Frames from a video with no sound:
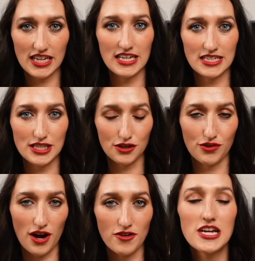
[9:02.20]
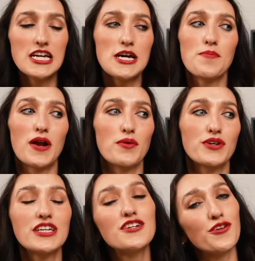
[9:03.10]
into the ground. But I
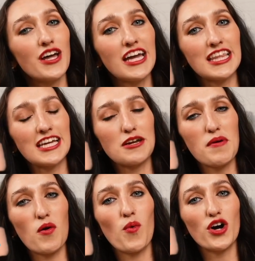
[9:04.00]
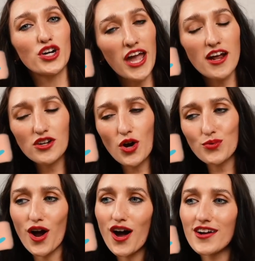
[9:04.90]
really don't like thinking about what can go
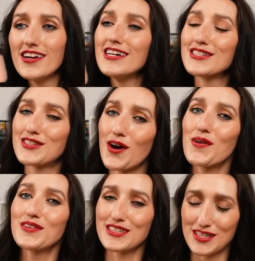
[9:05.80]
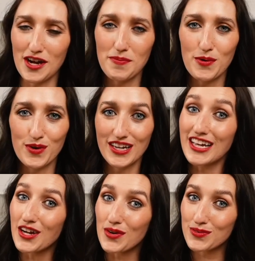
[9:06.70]
wrong, so let's talk about what
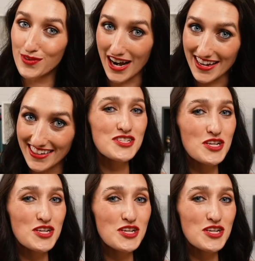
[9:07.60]
can go right.